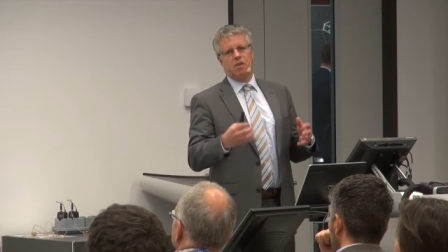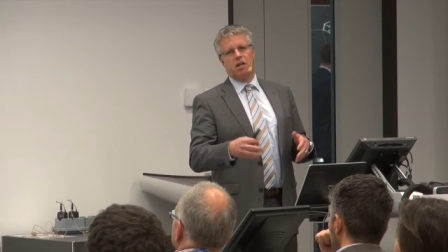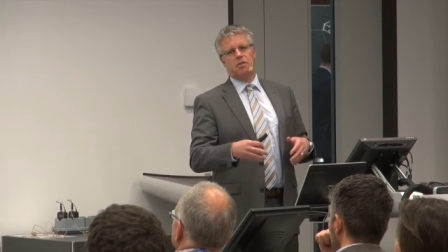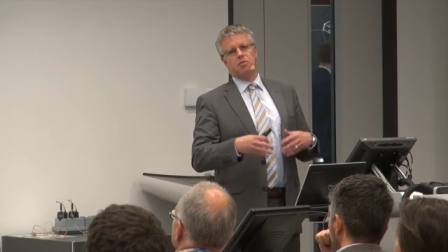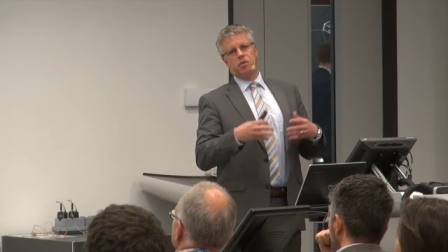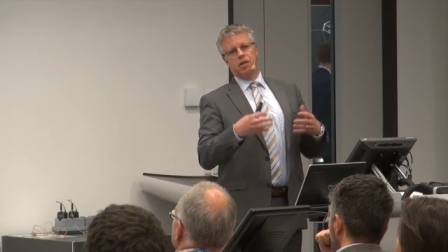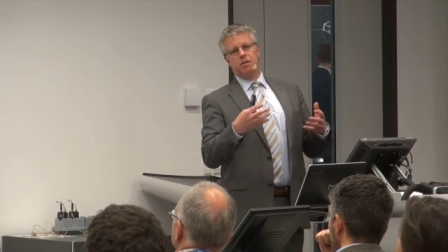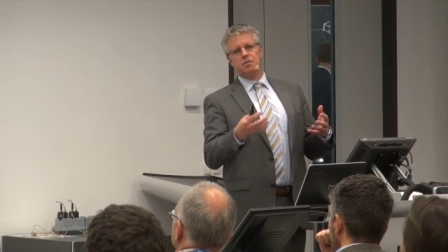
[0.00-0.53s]

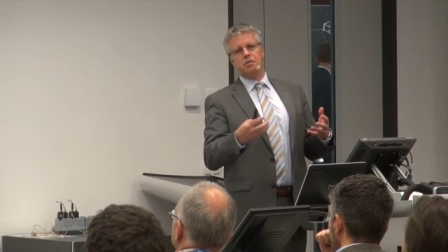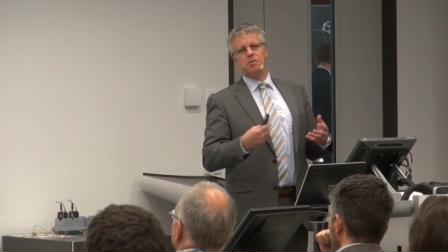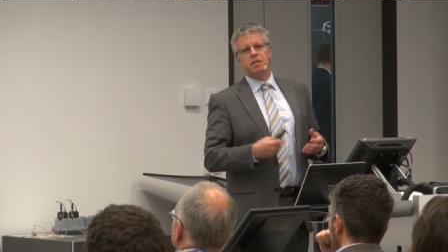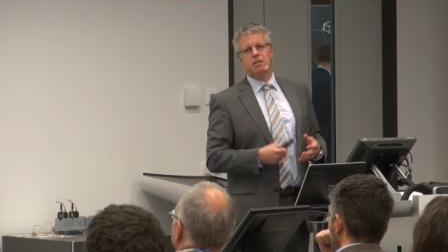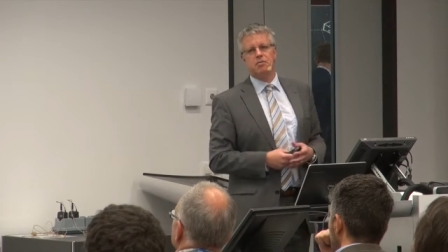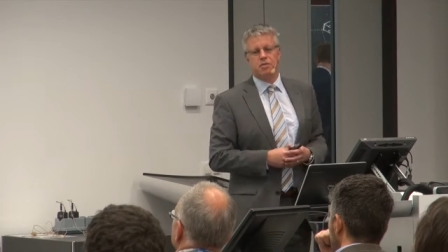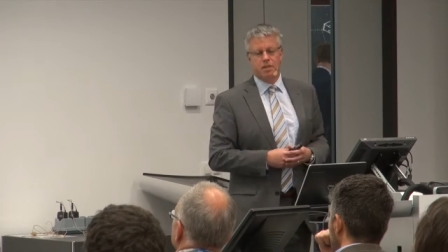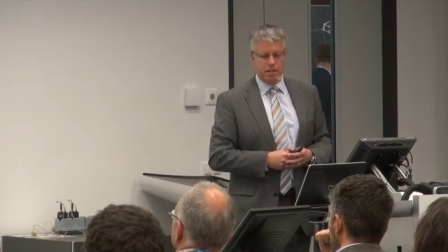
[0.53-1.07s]
advanced
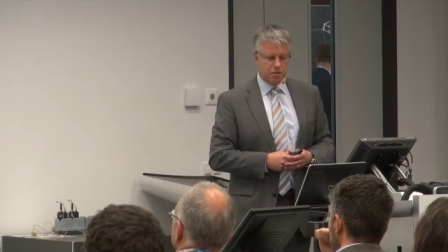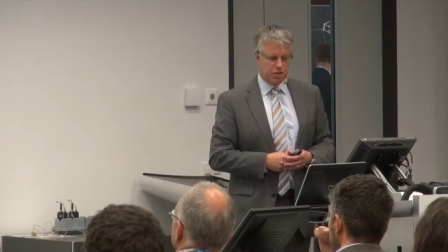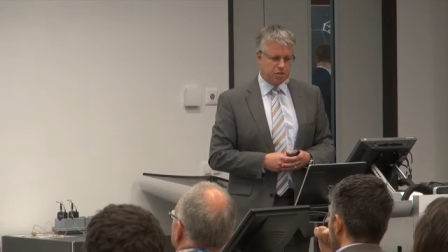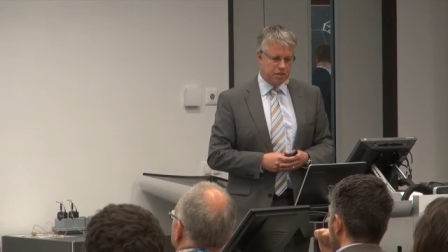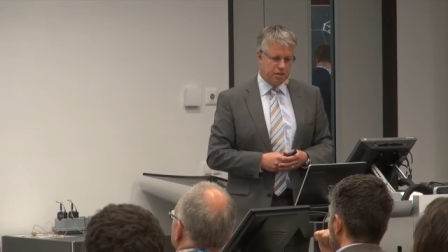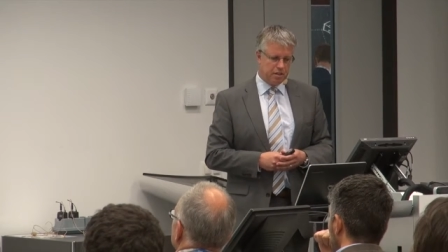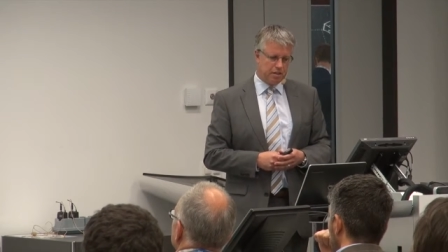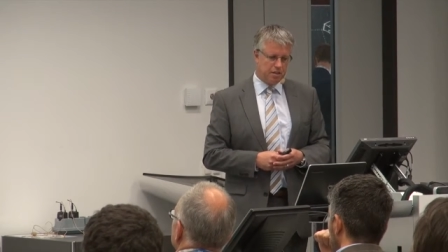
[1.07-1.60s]

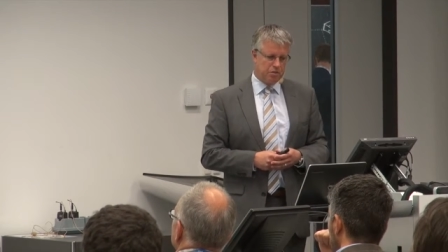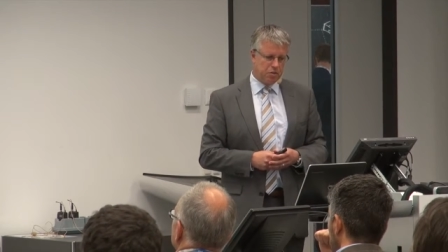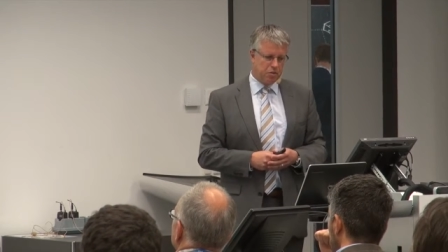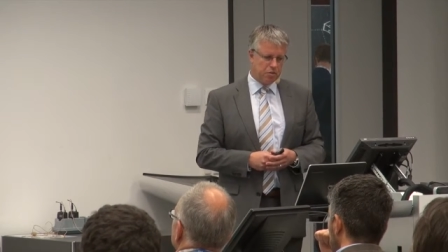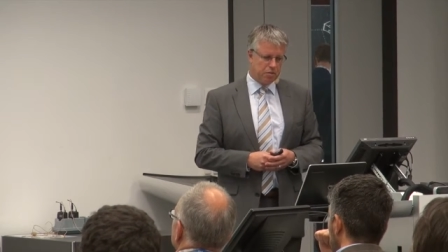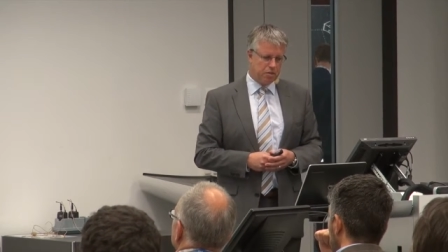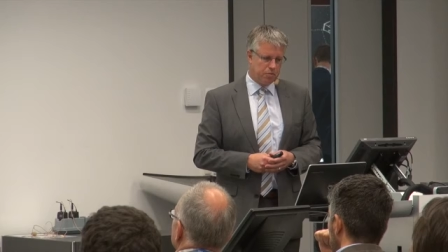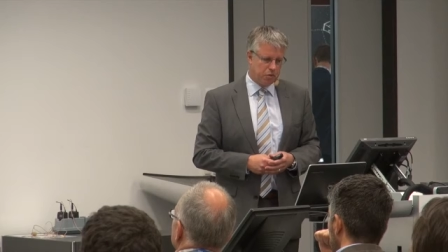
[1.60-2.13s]
manufacturing, and
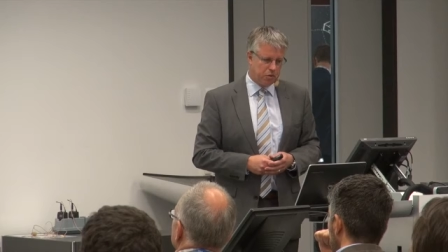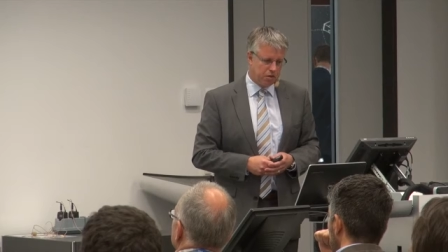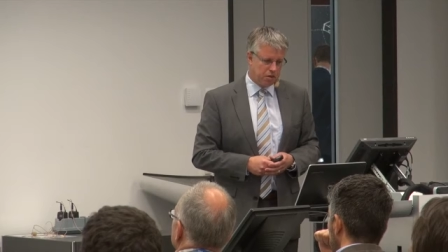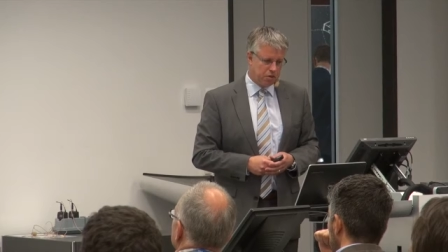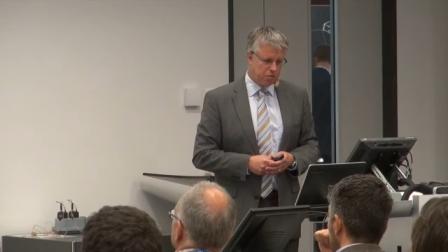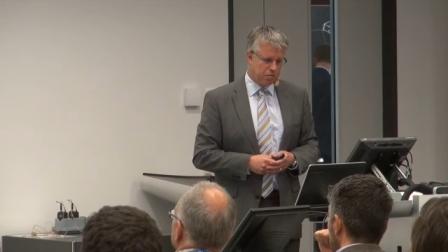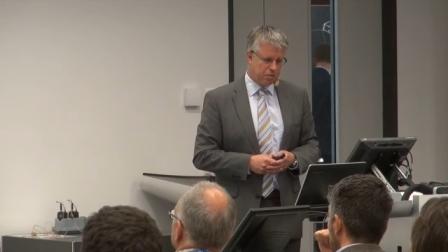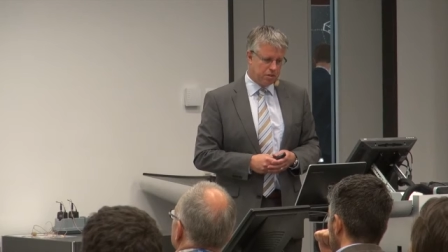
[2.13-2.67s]
during the work
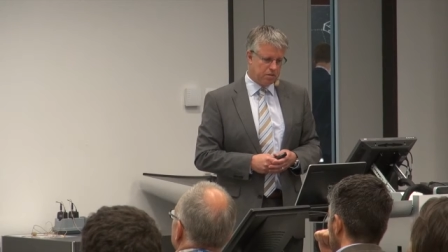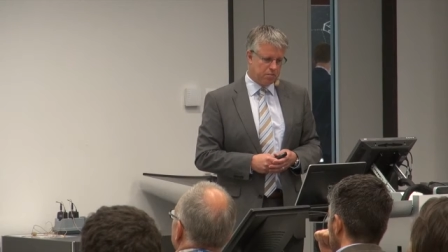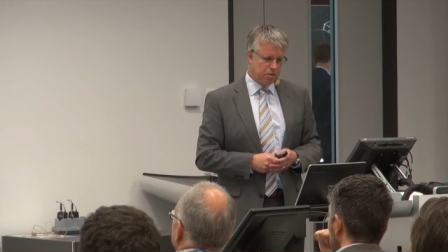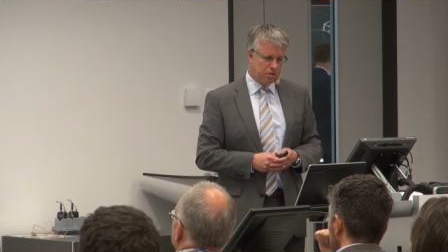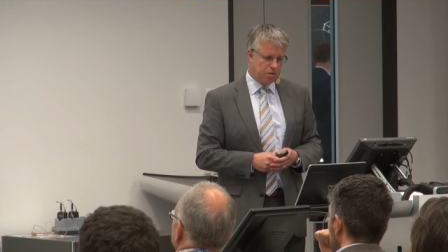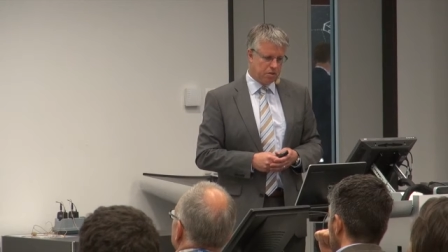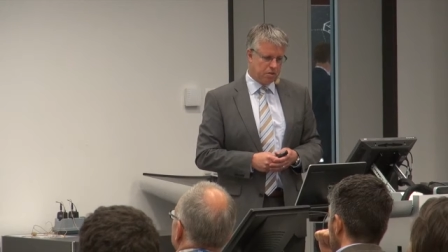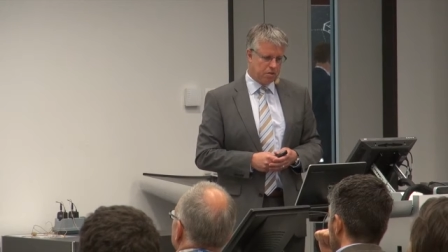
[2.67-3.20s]
of this
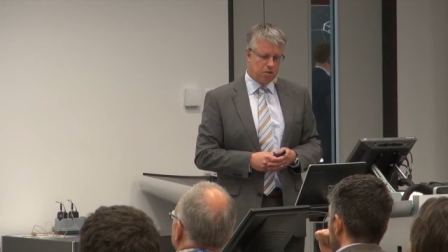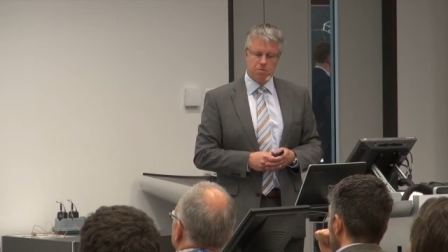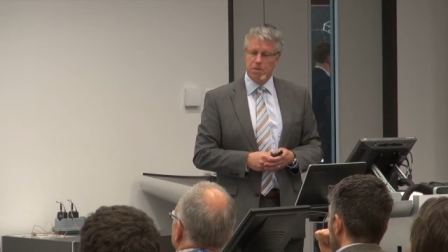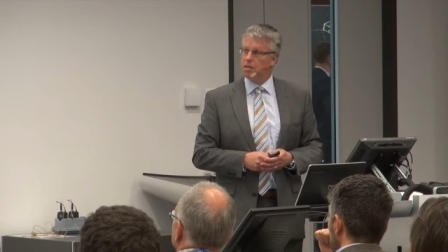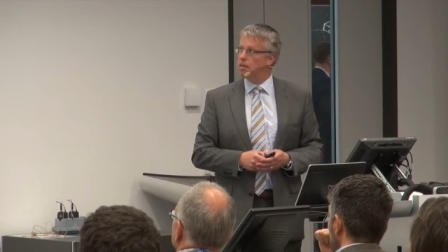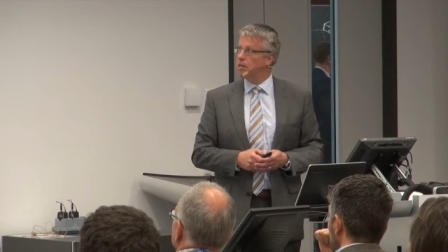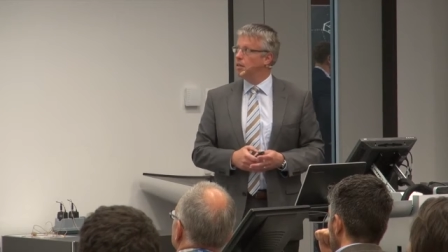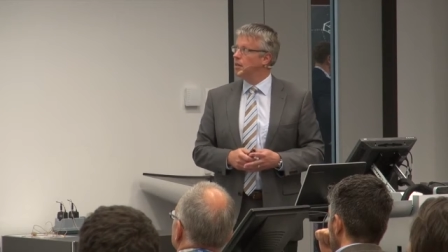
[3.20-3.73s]
working
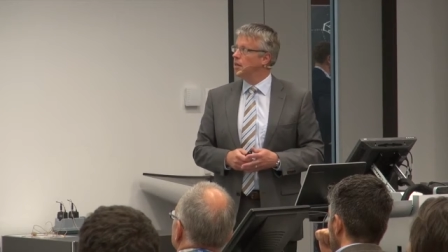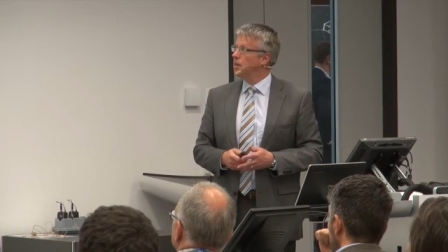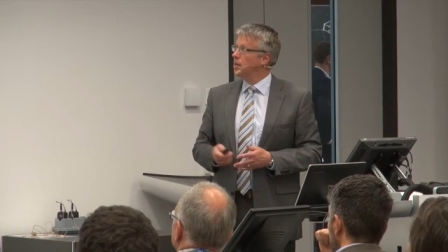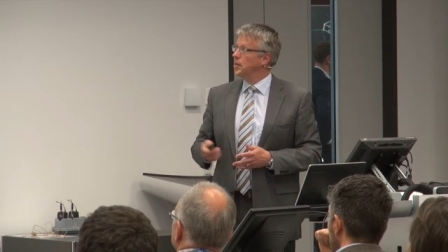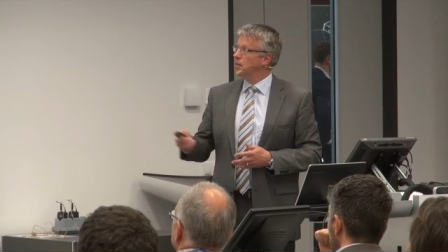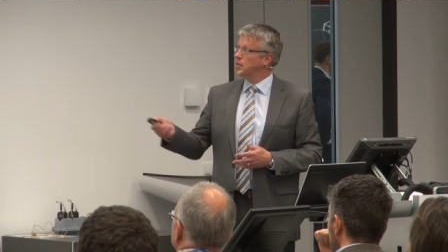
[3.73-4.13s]
committee,